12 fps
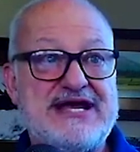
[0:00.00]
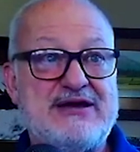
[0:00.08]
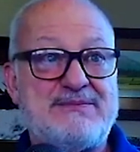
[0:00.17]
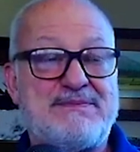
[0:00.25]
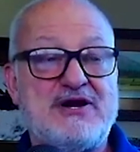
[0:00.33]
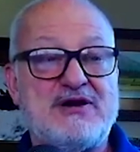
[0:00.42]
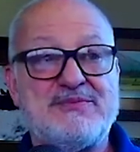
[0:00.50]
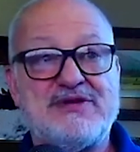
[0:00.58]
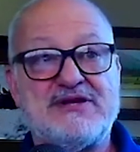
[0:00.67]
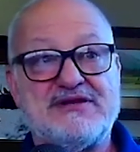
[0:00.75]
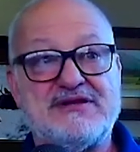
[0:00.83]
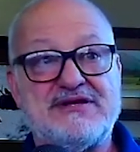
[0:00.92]
down
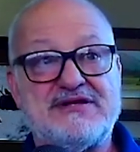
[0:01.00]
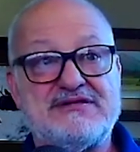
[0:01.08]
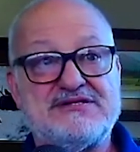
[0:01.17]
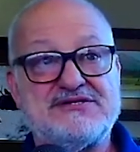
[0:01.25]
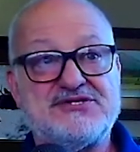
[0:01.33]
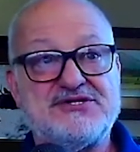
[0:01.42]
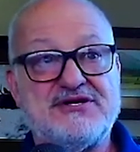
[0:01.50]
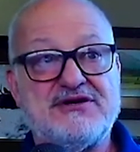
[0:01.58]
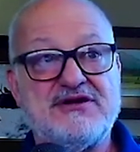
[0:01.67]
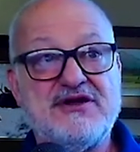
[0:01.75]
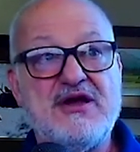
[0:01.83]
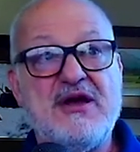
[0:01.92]
permanently this year.
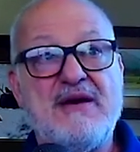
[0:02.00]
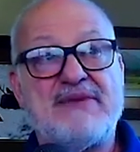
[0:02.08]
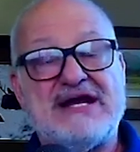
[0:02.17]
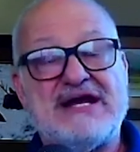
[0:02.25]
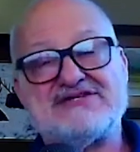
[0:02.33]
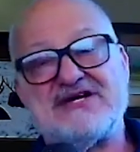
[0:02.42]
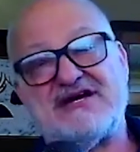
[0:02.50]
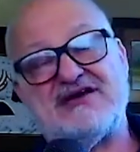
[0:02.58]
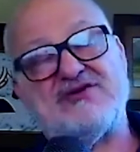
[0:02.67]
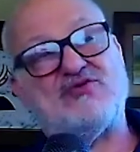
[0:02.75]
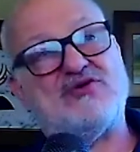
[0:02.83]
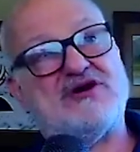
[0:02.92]
But I'll tell
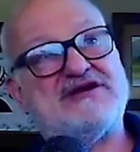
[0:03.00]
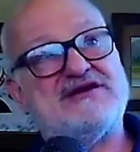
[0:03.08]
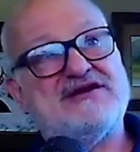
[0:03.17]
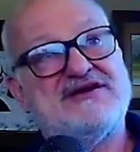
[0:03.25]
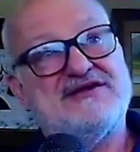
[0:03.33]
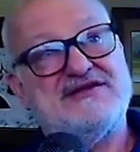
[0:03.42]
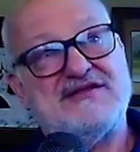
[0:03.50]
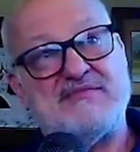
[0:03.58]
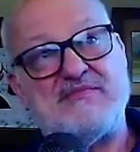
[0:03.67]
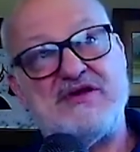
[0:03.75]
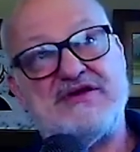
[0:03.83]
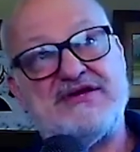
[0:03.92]
you what, the
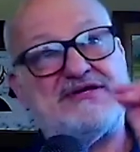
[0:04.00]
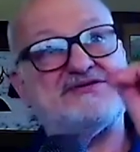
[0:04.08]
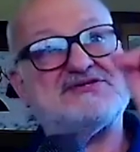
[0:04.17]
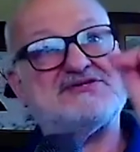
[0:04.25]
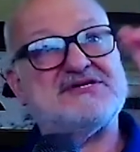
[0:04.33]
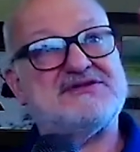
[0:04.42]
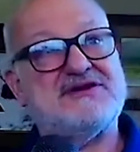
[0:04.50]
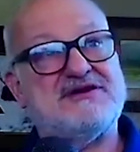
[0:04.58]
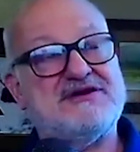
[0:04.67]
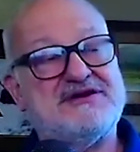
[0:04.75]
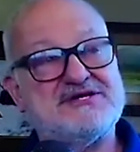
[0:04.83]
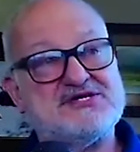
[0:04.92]
billions that they're
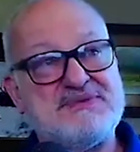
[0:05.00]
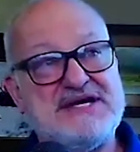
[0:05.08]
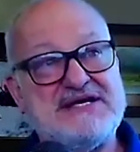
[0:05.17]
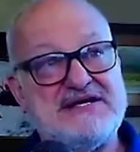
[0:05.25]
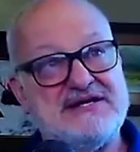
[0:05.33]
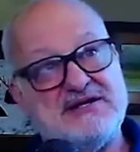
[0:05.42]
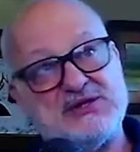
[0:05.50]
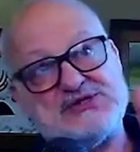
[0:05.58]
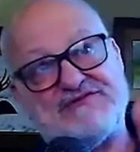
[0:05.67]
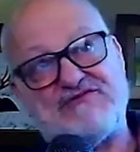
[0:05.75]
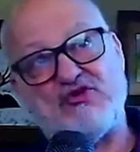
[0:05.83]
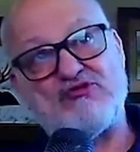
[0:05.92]
going to spend in those
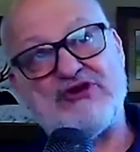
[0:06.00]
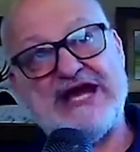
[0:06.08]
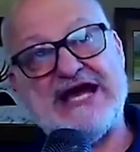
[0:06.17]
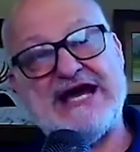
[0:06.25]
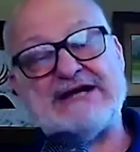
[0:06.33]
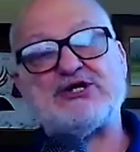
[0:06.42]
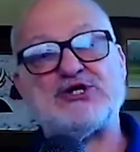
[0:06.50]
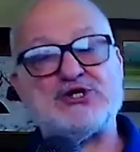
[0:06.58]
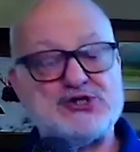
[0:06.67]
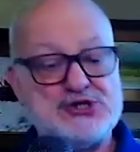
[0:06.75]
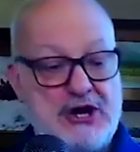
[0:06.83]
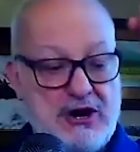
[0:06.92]
four
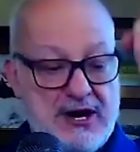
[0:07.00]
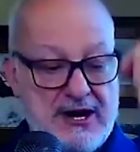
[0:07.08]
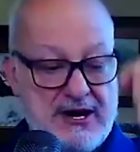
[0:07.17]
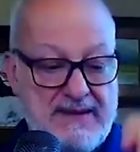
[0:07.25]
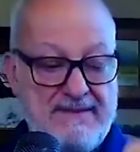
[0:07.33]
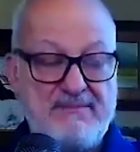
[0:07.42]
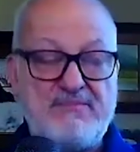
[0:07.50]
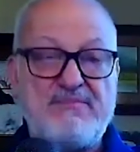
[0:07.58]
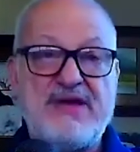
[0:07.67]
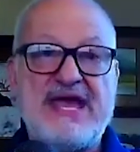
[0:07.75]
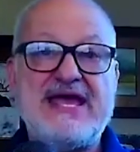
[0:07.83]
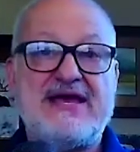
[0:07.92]
reactors are going to
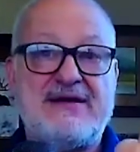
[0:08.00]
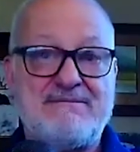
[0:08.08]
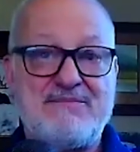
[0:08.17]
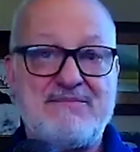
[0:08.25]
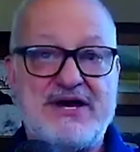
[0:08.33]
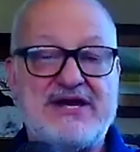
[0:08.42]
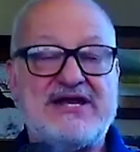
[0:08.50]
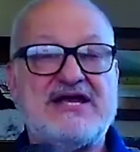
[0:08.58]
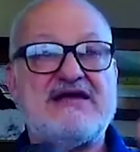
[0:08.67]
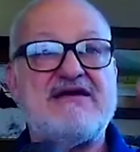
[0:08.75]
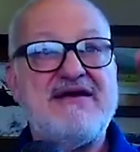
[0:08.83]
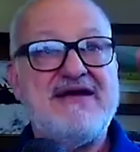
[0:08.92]
make
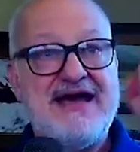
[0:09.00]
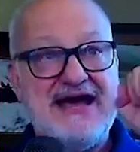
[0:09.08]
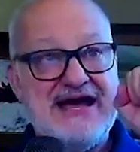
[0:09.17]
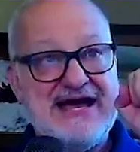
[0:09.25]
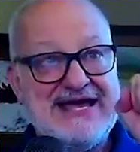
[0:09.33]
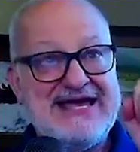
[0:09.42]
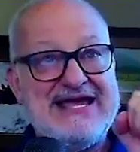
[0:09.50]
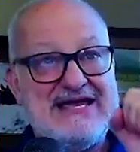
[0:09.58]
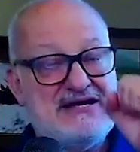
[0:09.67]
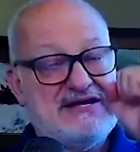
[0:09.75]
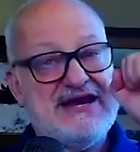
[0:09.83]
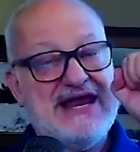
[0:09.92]
money
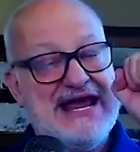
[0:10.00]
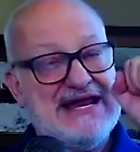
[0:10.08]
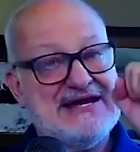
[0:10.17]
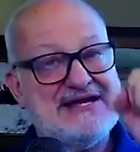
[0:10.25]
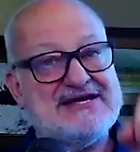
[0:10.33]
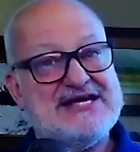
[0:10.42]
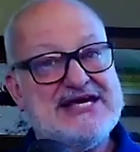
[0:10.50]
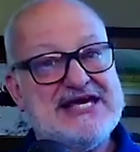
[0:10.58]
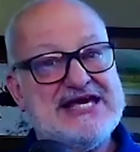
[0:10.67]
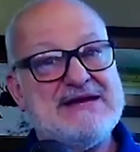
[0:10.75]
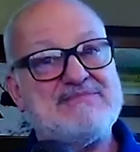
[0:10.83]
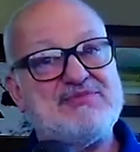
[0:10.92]
again and
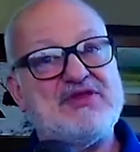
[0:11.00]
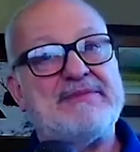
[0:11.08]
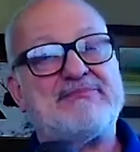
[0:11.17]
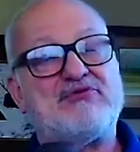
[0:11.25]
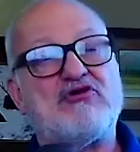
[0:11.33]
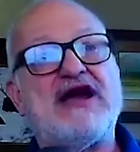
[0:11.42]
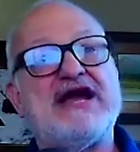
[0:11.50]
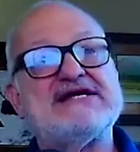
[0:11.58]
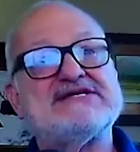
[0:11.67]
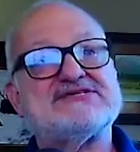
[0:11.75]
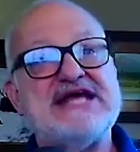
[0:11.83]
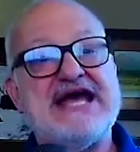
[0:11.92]
keep the
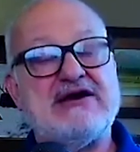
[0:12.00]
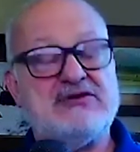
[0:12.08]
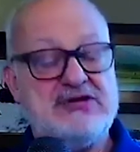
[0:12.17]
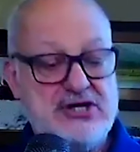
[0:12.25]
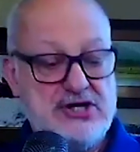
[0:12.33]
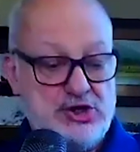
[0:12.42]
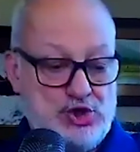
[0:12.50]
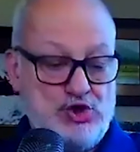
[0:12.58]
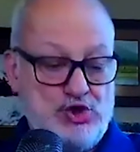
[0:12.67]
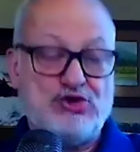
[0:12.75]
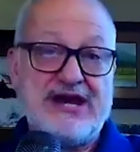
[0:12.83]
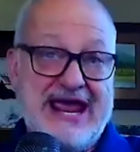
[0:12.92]
price down. You
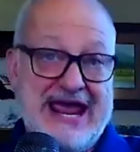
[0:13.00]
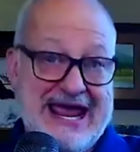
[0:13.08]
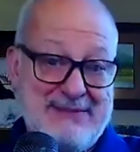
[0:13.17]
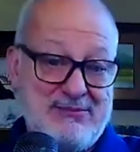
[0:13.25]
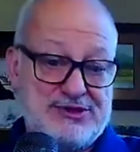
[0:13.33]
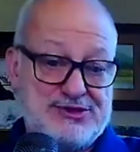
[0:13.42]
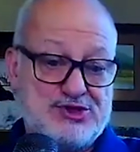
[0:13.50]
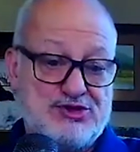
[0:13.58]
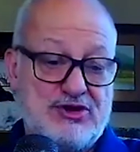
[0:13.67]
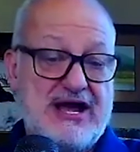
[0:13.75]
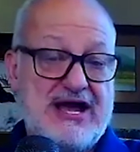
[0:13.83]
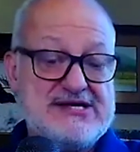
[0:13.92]
can
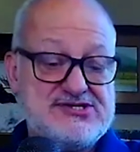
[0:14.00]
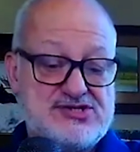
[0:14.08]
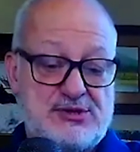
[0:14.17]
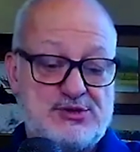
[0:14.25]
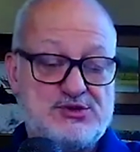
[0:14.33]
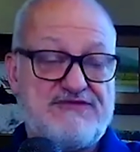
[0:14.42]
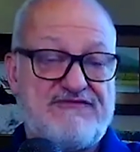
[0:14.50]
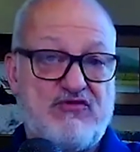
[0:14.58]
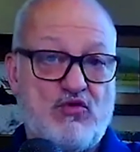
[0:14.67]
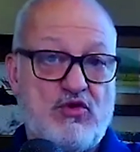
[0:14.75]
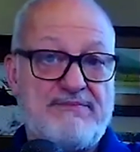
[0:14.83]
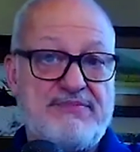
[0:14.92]
amortize those
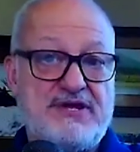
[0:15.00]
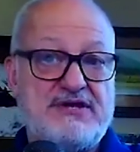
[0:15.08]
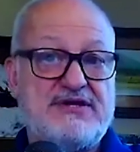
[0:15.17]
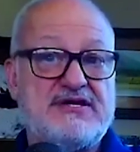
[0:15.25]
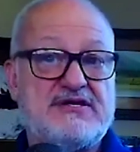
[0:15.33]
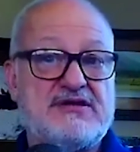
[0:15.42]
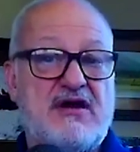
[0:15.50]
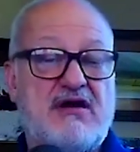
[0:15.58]
$4 billion